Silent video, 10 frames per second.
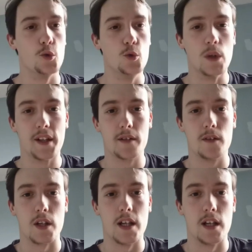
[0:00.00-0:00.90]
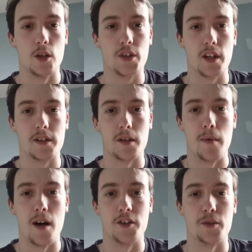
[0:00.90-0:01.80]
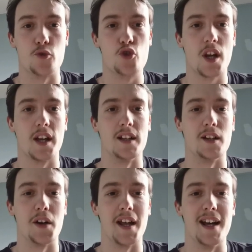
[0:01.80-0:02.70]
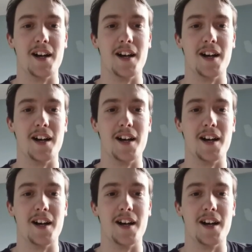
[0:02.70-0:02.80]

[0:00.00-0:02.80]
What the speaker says: Ooh, let's have a look here. It looks like some tricking on